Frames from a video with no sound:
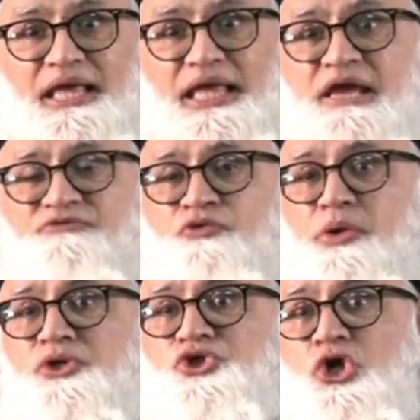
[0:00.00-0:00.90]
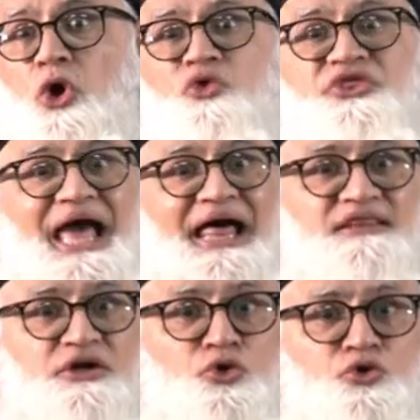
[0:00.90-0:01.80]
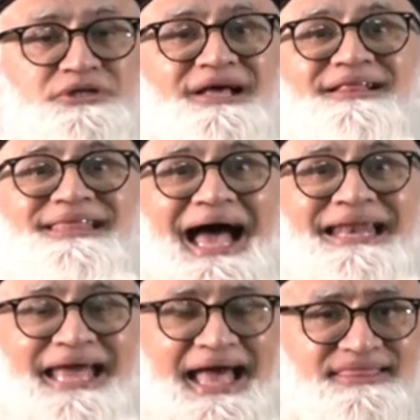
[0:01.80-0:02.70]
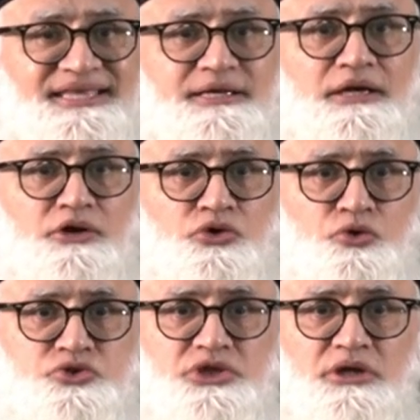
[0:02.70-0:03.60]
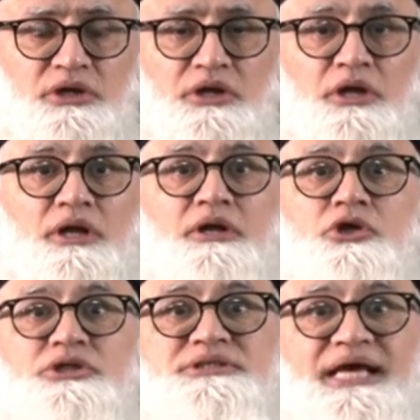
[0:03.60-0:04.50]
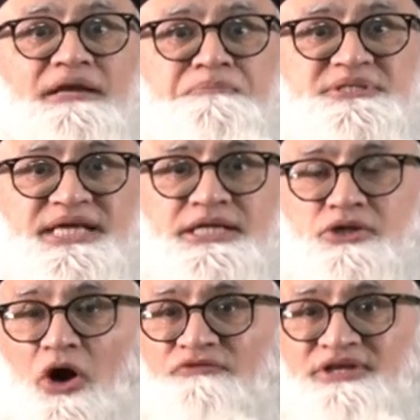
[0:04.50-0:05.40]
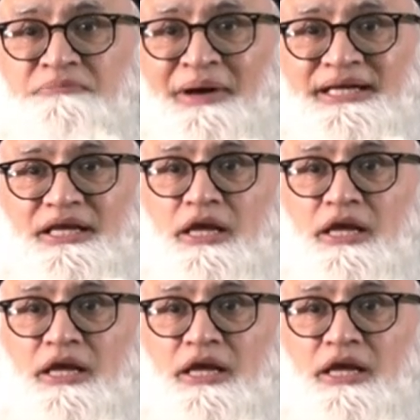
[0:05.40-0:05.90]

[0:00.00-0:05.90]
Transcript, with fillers: if we were to go the other route, the unethical route, 10% of that money,